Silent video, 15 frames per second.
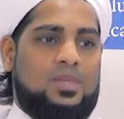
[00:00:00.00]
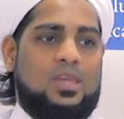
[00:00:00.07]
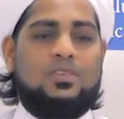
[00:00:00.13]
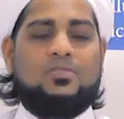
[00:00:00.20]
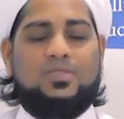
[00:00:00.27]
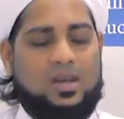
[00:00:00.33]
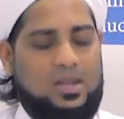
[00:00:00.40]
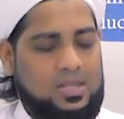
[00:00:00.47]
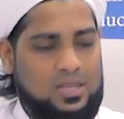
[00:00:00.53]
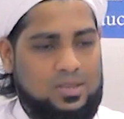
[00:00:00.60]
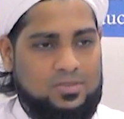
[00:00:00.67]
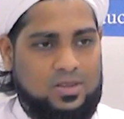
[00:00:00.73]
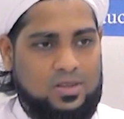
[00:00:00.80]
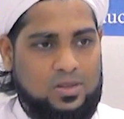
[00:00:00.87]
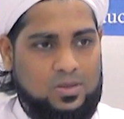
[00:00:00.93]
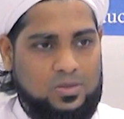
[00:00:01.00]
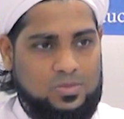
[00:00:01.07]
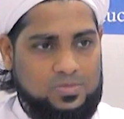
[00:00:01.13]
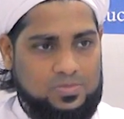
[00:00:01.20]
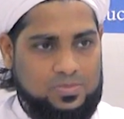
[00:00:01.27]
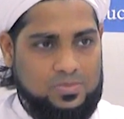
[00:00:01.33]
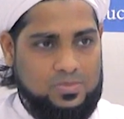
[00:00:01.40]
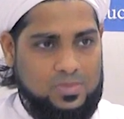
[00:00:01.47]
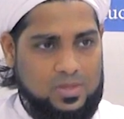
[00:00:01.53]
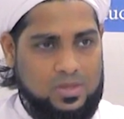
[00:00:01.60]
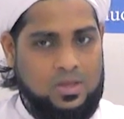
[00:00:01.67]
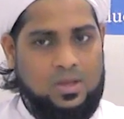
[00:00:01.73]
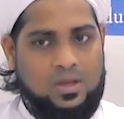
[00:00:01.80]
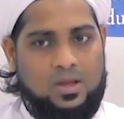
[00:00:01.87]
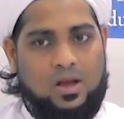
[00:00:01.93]
If not, leave it alone.
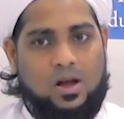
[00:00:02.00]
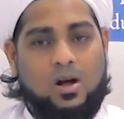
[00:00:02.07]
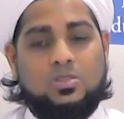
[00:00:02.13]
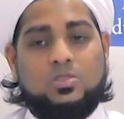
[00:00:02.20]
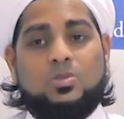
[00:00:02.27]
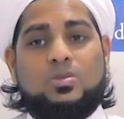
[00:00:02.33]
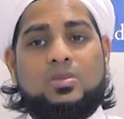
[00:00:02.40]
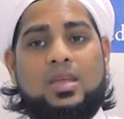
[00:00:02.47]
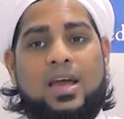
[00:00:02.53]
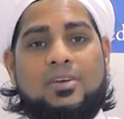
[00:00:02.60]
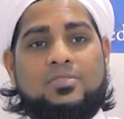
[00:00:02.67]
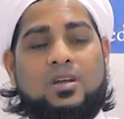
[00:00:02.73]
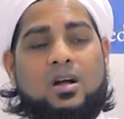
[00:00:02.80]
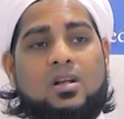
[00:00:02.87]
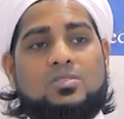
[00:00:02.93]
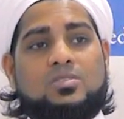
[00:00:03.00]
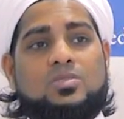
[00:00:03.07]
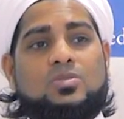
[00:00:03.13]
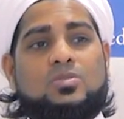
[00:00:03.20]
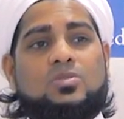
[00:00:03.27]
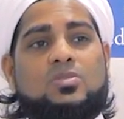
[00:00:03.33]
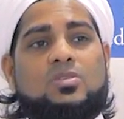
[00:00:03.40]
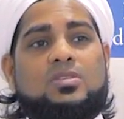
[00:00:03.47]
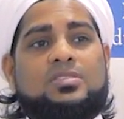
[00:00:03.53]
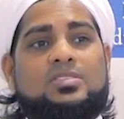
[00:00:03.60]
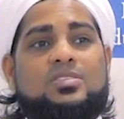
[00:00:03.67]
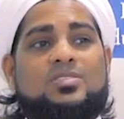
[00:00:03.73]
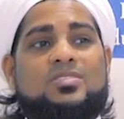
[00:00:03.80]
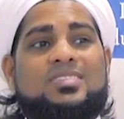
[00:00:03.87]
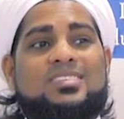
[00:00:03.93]
Also, you have to also
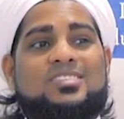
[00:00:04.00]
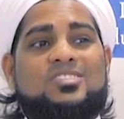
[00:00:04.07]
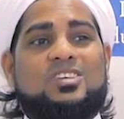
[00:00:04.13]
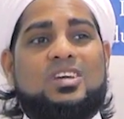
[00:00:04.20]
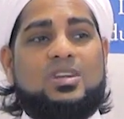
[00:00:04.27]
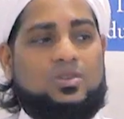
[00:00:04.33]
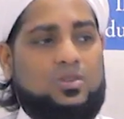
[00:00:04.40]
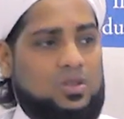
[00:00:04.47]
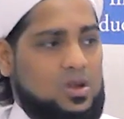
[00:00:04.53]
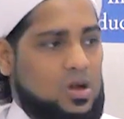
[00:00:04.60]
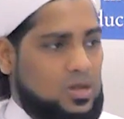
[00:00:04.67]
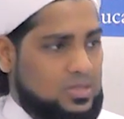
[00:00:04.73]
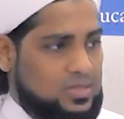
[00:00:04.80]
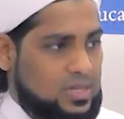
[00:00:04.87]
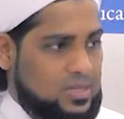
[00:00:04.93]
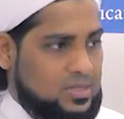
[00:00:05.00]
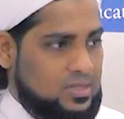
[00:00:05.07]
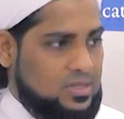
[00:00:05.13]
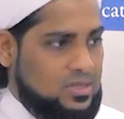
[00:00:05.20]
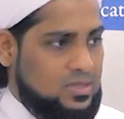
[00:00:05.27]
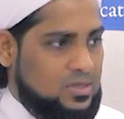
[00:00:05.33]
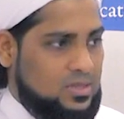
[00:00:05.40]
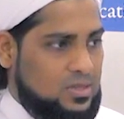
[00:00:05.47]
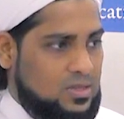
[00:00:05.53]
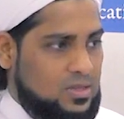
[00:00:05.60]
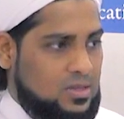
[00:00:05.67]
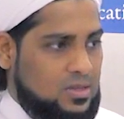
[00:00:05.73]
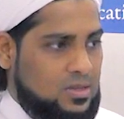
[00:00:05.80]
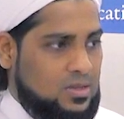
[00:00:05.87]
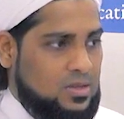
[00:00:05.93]
consider the general context.
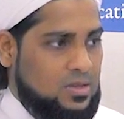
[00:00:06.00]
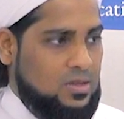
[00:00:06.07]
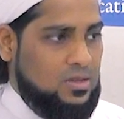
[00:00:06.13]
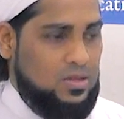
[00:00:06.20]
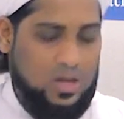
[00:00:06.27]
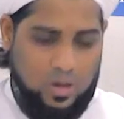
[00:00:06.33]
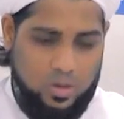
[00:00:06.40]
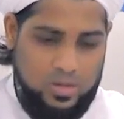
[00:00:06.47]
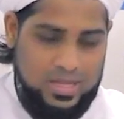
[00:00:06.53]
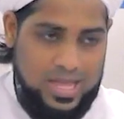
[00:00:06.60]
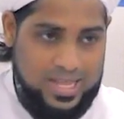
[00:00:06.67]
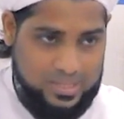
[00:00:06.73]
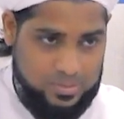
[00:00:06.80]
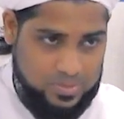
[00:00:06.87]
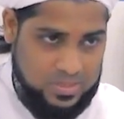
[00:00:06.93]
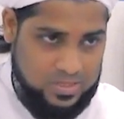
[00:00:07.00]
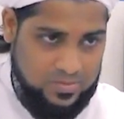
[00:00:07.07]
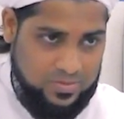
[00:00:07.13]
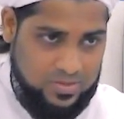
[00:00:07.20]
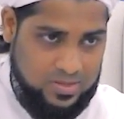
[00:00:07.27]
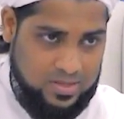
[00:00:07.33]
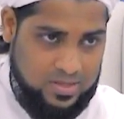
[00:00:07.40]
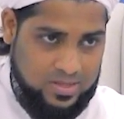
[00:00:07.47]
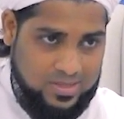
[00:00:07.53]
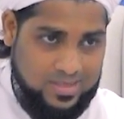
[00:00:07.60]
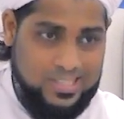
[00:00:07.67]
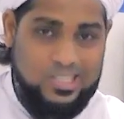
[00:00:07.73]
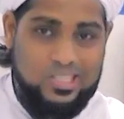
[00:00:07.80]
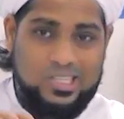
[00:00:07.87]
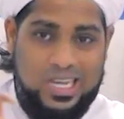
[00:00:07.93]
Not only that specific thing.
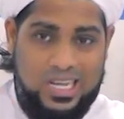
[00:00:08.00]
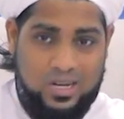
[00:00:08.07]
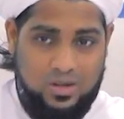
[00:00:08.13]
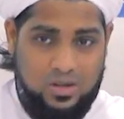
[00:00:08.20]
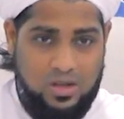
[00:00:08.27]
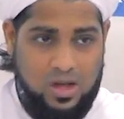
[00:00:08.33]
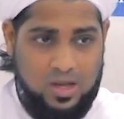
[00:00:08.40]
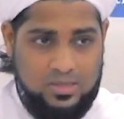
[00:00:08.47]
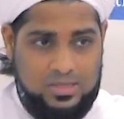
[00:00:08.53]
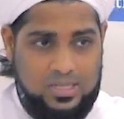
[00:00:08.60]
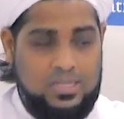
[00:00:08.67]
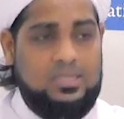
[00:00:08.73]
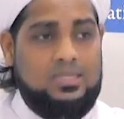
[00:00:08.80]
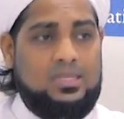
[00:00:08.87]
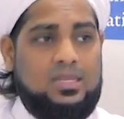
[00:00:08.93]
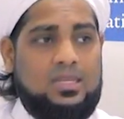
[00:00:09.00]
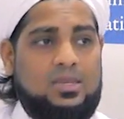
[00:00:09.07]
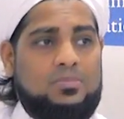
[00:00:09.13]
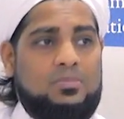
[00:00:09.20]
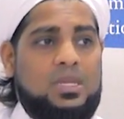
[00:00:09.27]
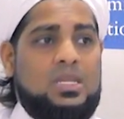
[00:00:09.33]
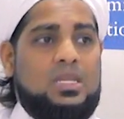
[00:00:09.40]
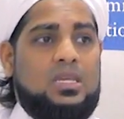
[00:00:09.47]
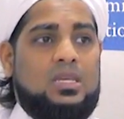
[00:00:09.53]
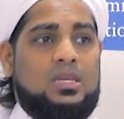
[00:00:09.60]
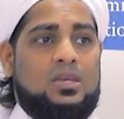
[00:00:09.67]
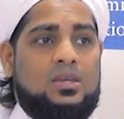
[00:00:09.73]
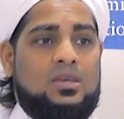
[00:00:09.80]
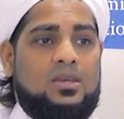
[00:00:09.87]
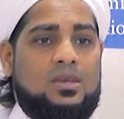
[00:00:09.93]
The general context
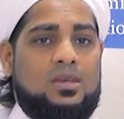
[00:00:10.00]
meaning,